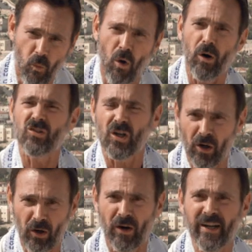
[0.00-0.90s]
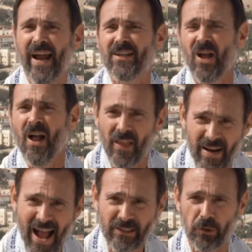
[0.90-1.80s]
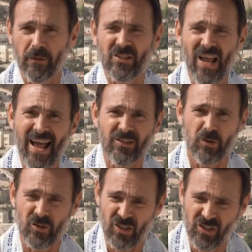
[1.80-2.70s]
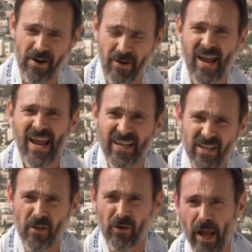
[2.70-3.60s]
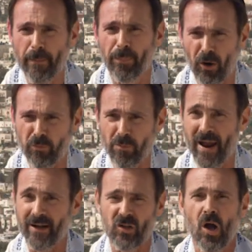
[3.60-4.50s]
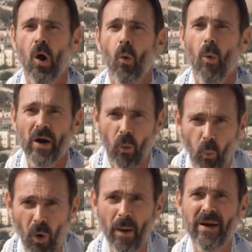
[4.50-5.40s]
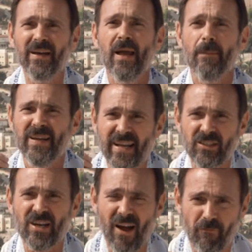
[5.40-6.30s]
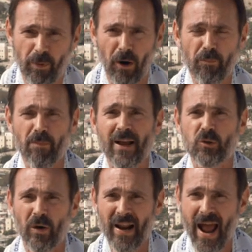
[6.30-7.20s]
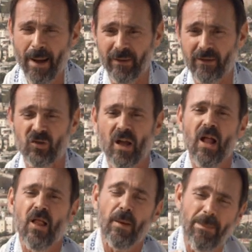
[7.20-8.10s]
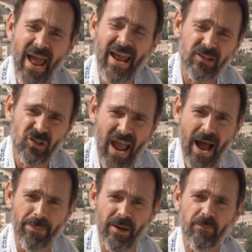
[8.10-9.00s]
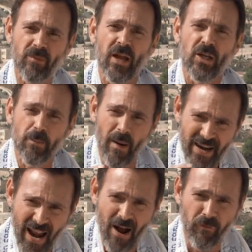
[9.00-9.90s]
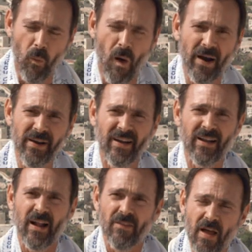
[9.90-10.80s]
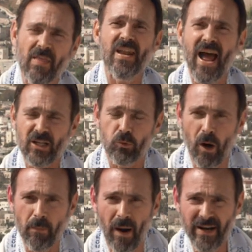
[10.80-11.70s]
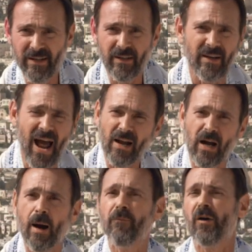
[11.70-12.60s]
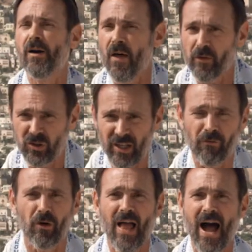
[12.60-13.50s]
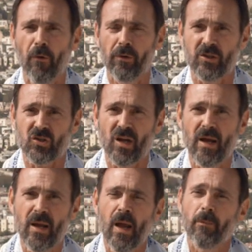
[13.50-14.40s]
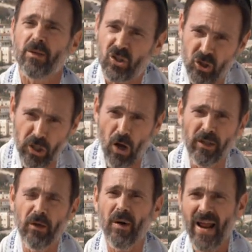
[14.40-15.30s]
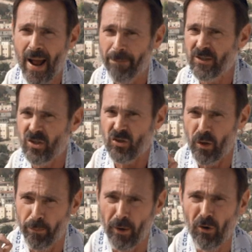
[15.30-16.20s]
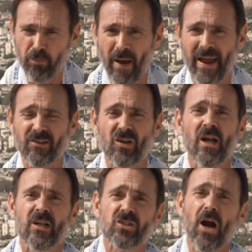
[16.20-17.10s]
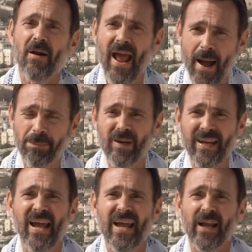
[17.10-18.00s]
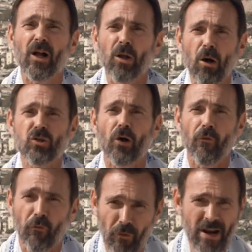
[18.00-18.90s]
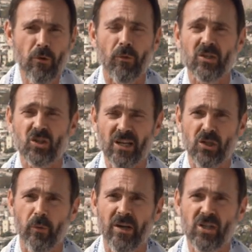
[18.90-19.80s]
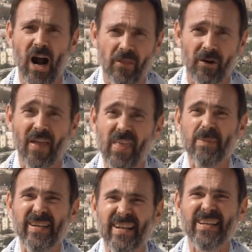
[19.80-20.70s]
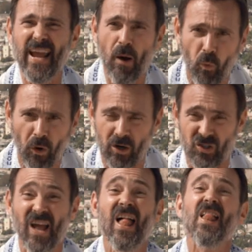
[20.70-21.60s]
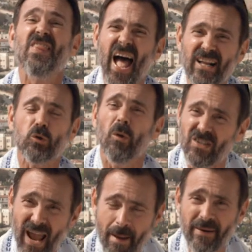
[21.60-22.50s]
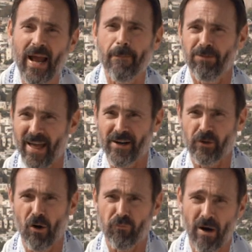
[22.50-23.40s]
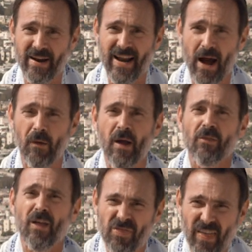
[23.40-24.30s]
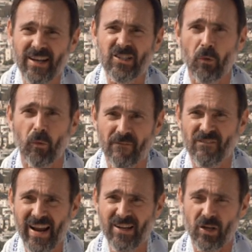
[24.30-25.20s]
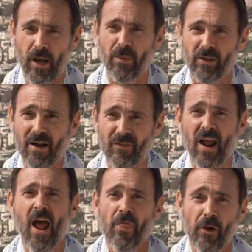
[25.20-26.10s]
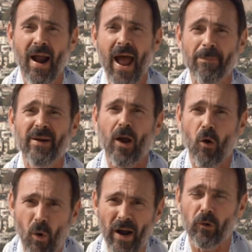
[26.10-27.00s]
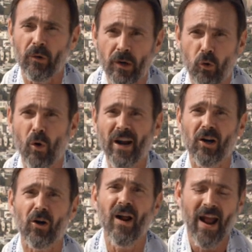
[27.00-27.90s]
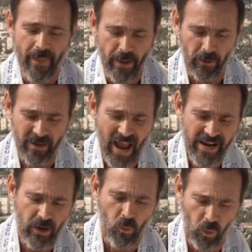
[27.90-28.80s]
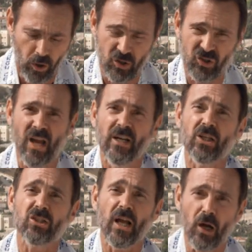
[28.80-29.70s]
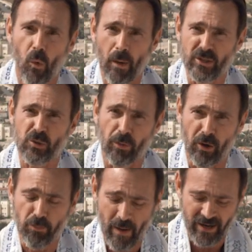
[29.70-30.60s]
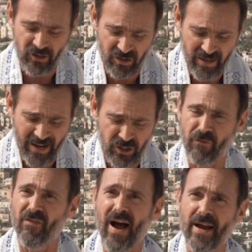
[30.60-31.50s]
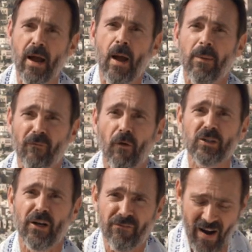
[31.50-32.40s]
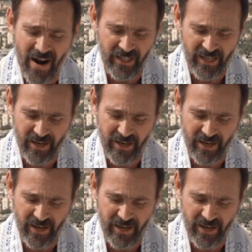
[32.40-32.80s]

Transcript: wars, the hurricanes, the natural disasters, etc. He said they're like birth pangs. When a woman begins to have birth pangs, what happens? The pangs happen. You might have one. Then the next one might not come for another several hours. But slowly what happens is the birth pangs start happening in closer frequency to each other, and they begin to get worse. That's what's happening on planet Earth right now. The things that we're facing, beloved, they're happening quicker and quicker, and they're getting worse, just like a woman's birth pangs intensify before she finally